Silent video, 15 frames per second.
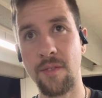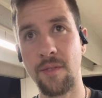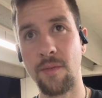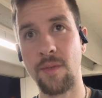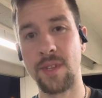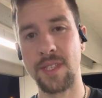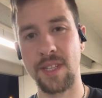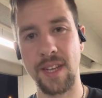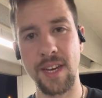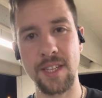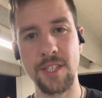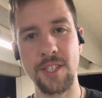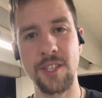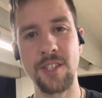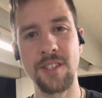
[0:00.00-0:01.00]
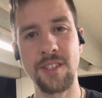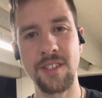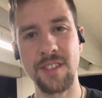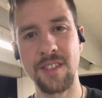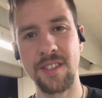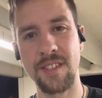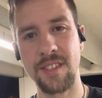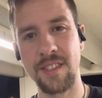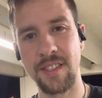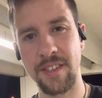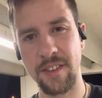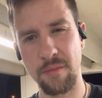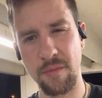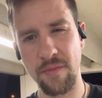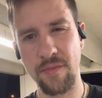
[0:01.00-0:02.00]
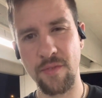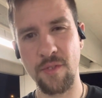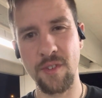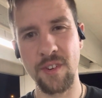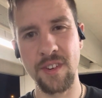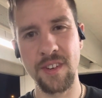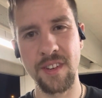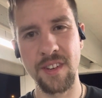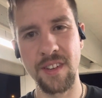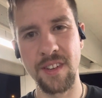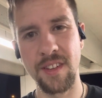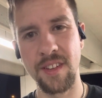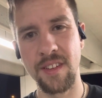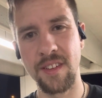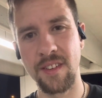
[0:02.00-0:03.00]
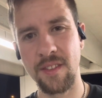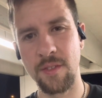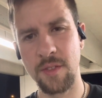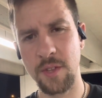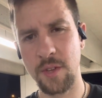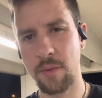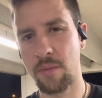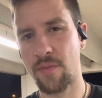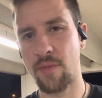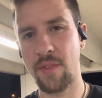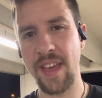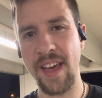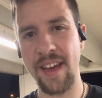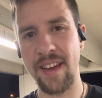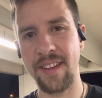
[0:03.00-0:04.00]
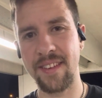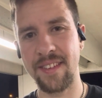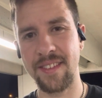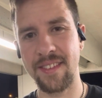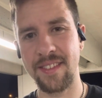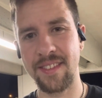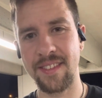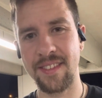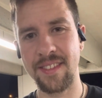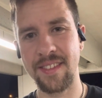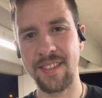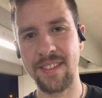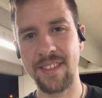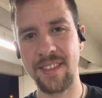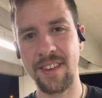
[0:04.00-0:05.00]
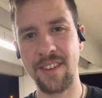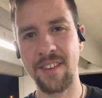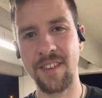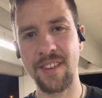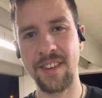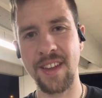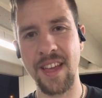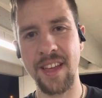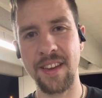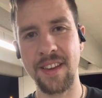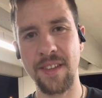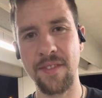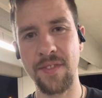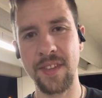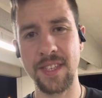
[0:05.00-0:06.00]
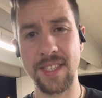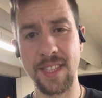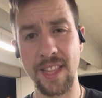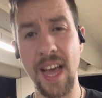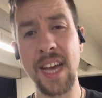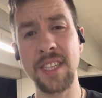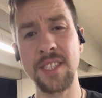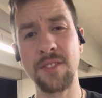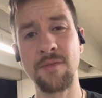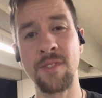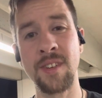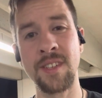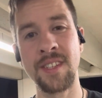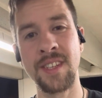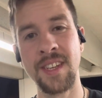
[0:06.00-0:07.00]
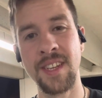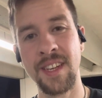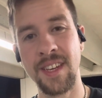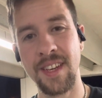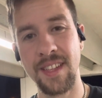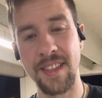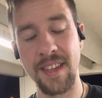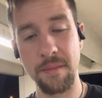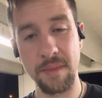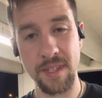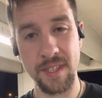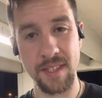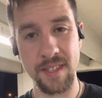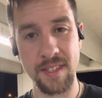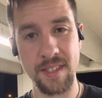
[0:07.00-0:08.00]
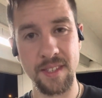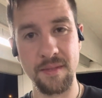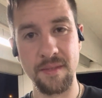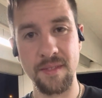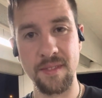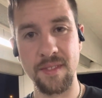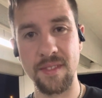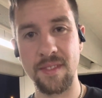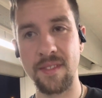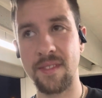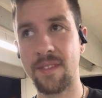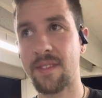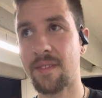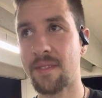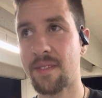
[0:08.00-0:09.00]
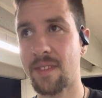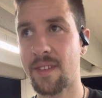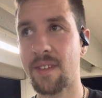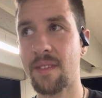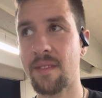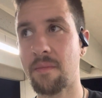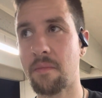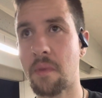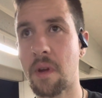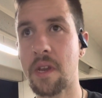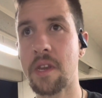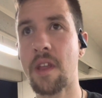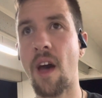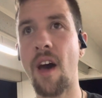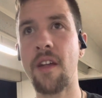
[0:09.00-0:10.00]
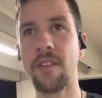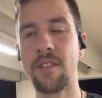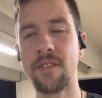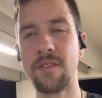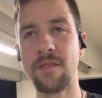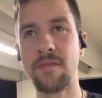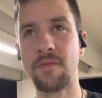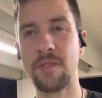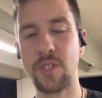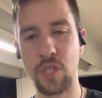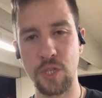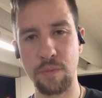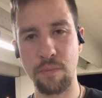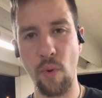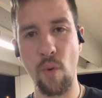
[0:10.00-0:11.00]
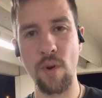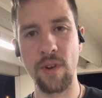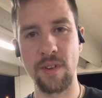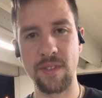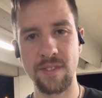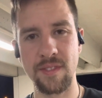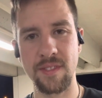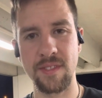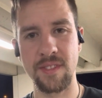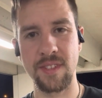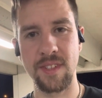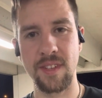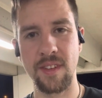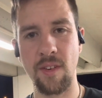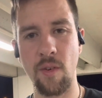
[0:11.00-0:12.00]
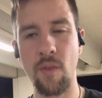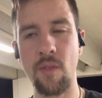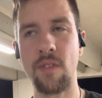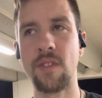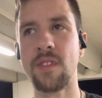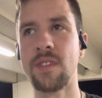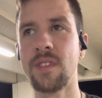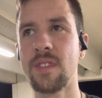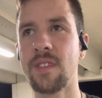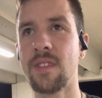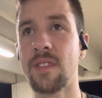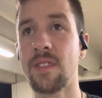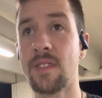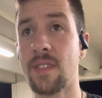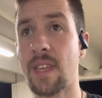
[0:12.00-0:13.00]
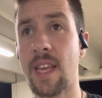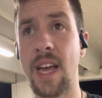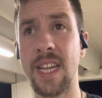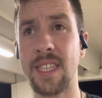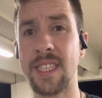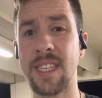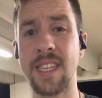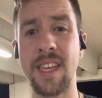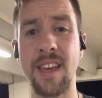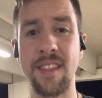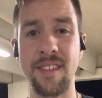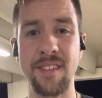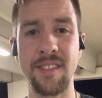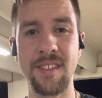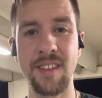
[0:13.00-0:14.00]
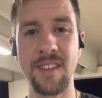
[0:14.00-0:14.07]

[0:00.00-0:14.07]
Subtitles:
Was it last year, the year before, or the year before that? And if it's the last one, that means my daughter was just born, or they got together